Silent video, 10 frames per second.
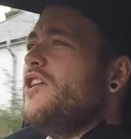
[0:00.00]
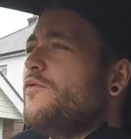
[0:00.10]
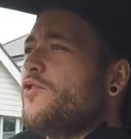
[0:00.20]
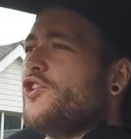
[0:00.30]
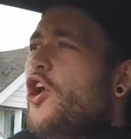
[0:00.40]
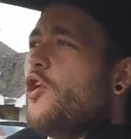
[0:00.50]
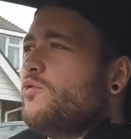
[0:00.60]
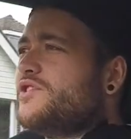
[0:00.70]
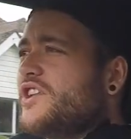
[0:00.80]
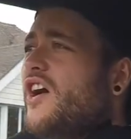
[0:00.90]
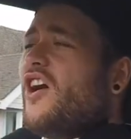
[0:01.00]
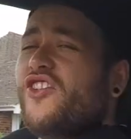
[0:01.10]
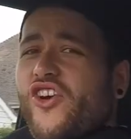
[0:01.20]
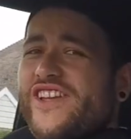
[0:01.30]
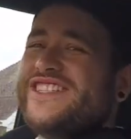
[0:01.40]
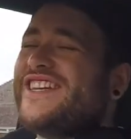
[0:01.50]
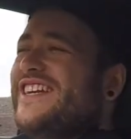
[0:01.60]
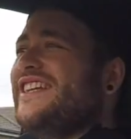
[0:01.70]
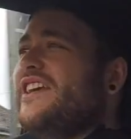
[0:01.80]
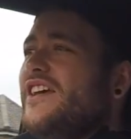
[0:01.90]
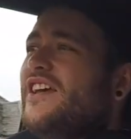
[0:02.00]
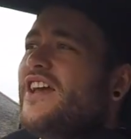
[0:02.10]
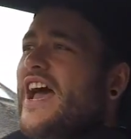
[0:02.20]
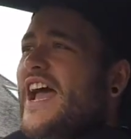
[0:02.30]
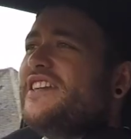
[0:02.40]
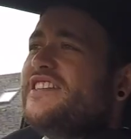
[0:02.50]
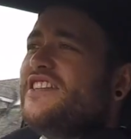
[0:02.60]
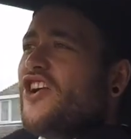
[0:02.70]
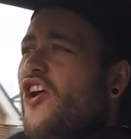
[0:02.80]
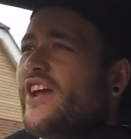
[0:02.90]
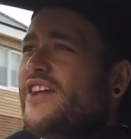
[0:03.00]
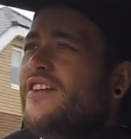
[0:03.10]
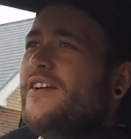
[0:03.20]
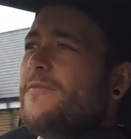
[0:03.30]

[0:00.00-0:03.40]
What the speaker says: For an old car, 1989,